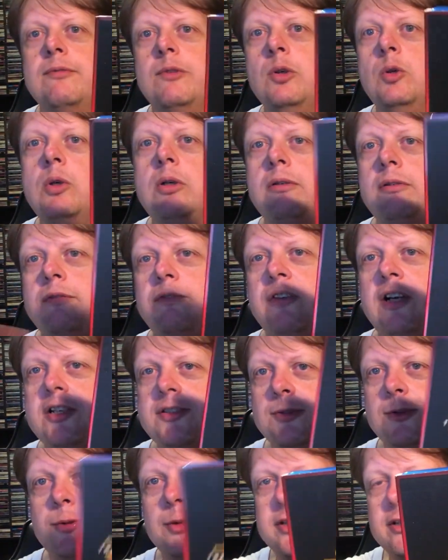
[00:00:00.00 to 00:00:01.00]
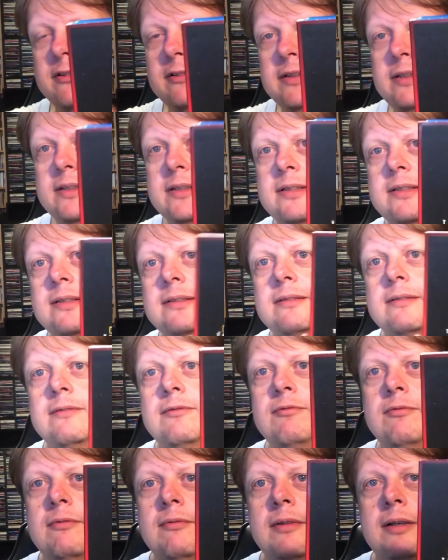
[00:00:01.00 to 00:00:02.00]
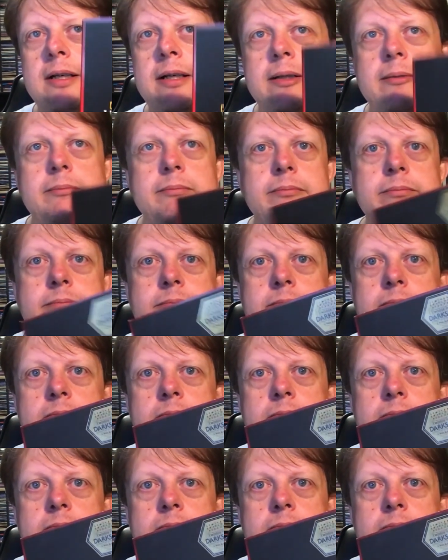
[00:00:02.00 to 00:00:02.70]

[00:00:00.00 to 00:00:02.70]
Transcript: or First Order and um,